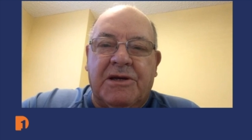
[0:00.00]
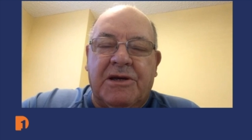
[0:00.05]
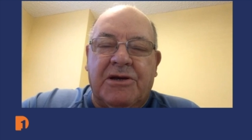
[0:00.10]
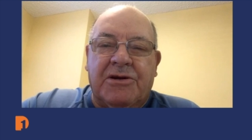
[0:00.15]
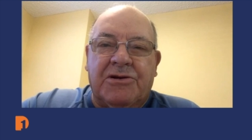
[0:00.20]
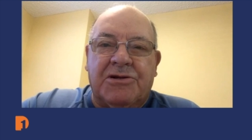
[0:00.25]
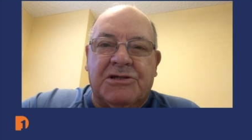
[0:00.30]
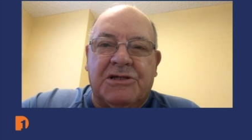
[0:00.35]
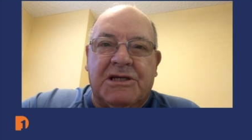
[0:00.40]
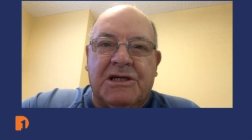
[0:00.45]
of
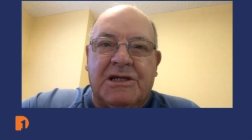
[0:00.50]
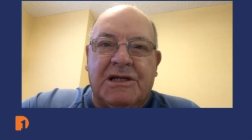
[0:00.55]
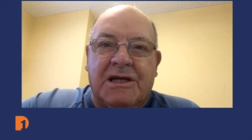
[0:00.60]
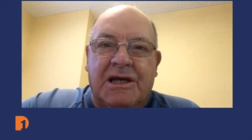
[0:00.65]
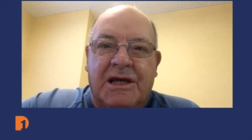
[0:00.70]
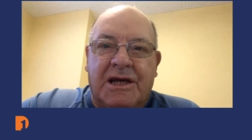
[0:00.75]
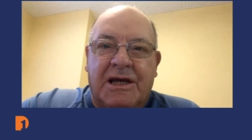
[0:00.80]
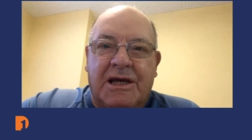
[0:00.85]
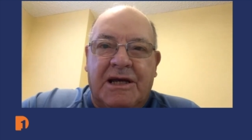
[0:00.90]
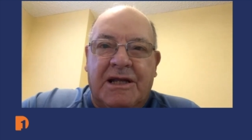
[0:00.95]
years, and
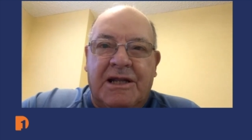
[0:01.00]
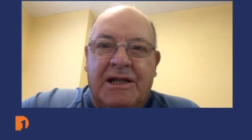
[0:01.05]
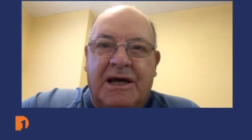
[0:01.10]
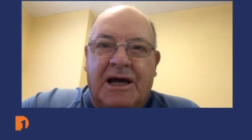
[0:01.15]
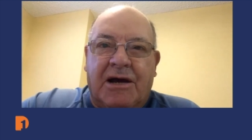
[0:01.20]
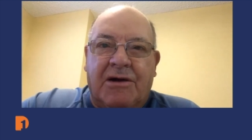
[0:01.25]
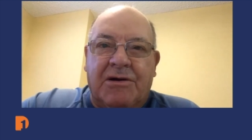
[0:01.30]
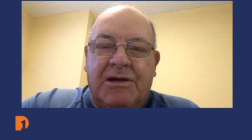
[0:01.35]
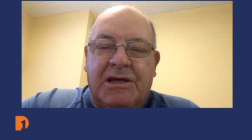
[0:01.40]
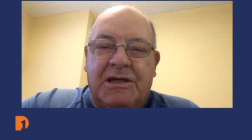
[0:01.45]

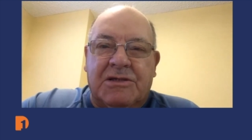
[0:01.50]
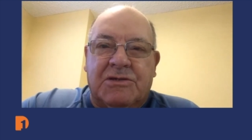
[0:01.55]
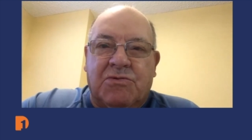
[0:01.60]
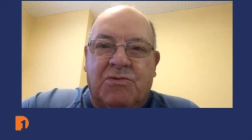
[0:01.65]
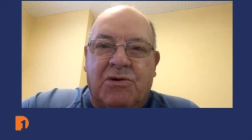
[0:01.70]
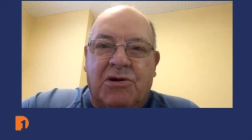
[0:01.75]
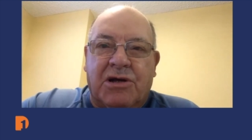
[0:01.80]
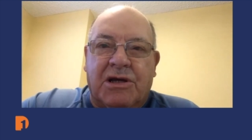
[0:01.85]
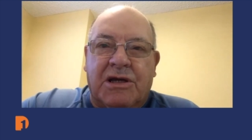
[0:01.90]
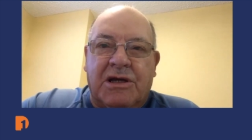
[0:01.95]
now he's
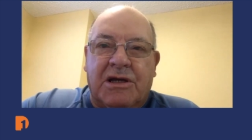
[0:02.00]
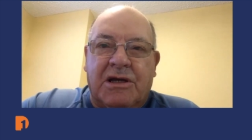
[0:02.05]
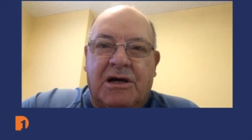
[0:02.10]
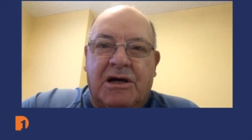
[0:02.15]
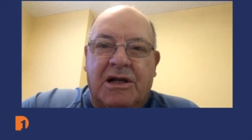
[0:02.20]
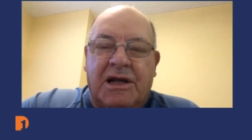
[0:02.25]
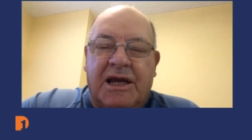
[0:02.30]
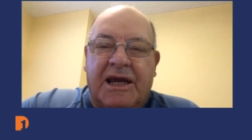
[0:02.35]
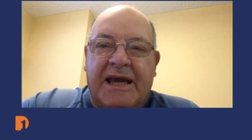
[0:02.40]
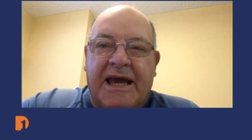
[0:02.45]
working
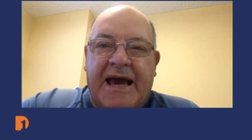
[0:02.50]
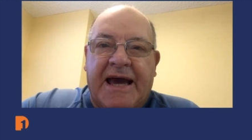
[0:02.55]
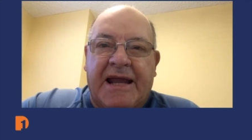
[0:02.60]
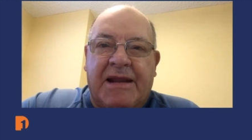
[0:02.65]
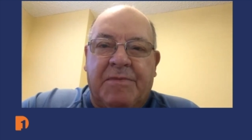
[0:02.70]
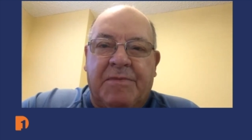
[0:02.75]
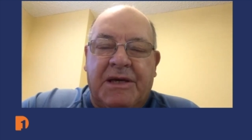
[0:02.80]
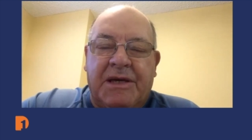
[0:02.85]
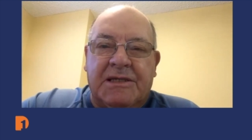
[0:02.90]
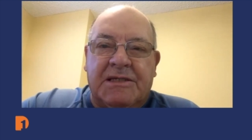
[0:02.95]
on
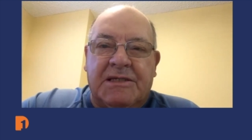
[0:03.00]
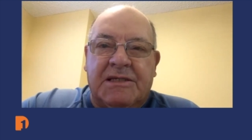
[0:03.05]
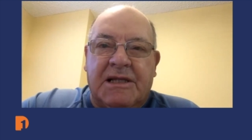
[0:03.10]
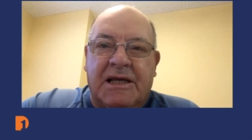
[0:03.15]
academies.